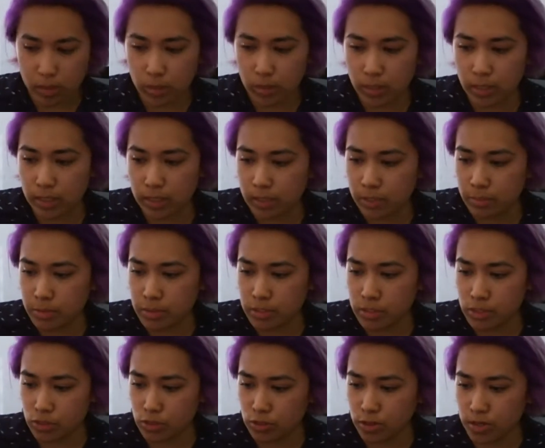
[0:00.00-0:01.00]
Okay, let me
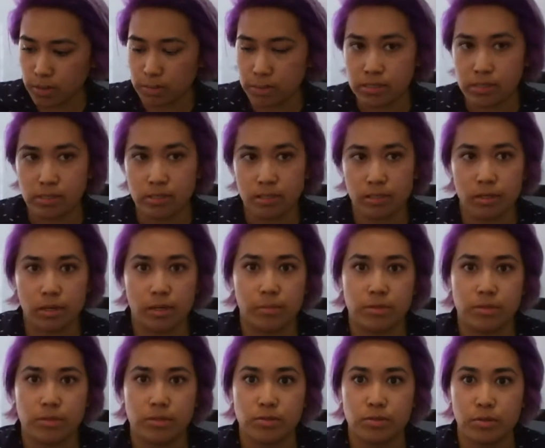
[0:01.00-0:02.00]
just drop this in the
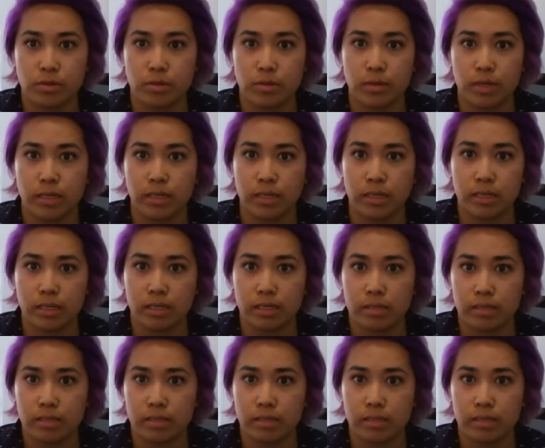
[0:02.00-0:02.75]
comments real quick.